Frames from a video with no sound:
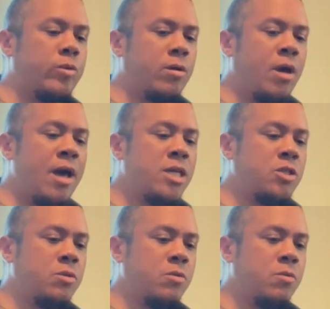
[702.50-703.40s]
I
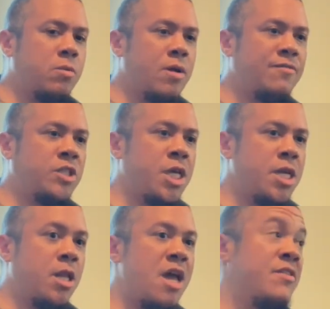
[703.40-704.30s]
also have studied a
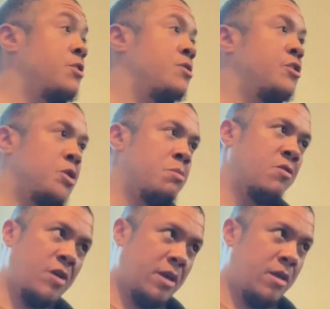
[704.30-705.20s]
lot of Indonesian
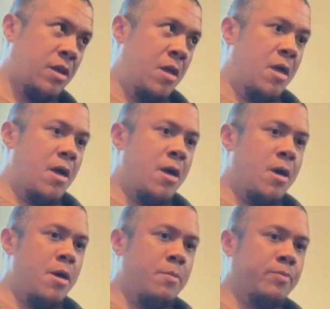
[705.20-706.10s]
music,
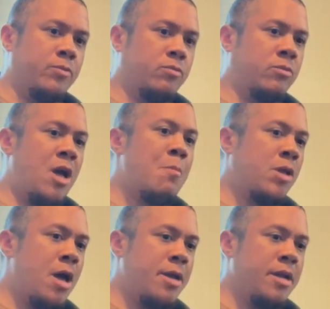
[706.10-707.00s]

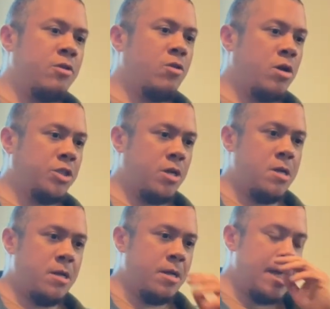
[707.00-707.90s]
gamelan and
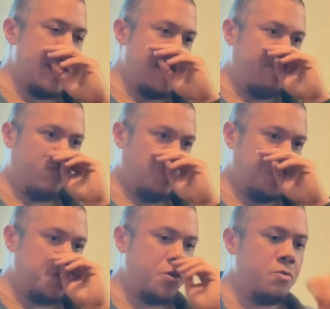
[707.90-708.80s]
keroncong, which
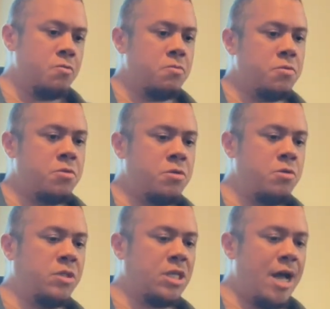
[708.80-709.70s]
are two
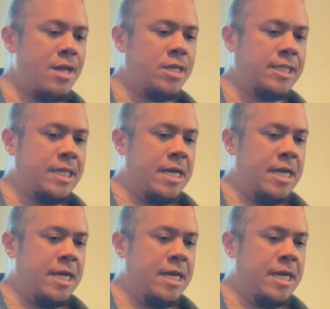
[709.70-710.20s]
styles.